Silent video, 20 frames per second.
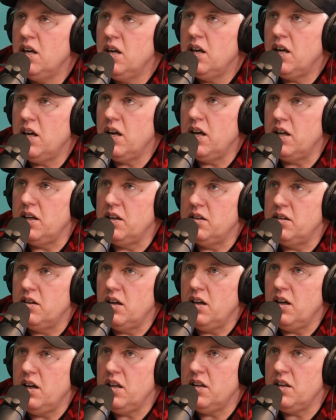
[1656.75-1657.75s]
And
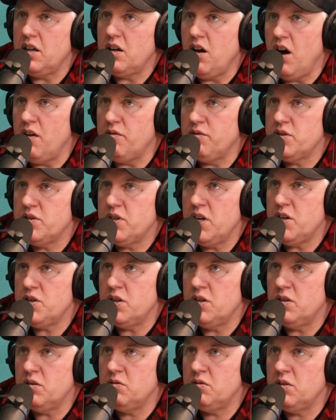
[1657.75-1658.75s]
in the
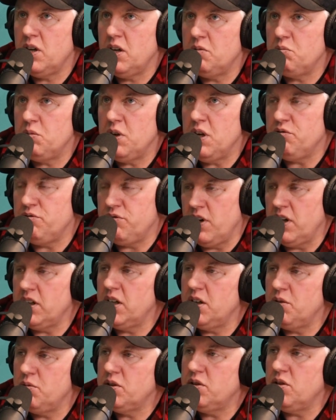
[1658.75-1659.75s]
conversation and being
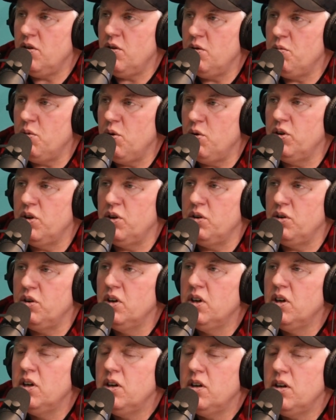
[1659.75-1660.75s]
friendly with the homeowner,
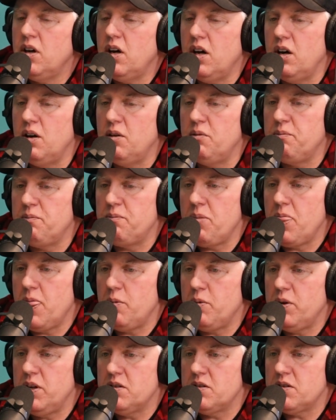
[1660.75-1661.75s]

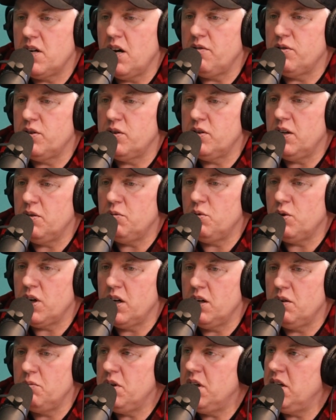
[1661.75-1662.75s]
we discovered that we're
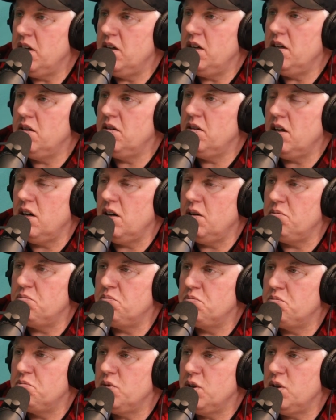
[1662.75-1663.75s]
going to be,
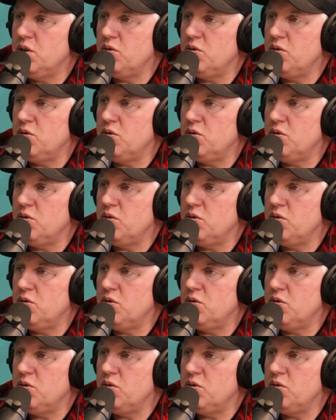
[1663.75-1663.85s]
going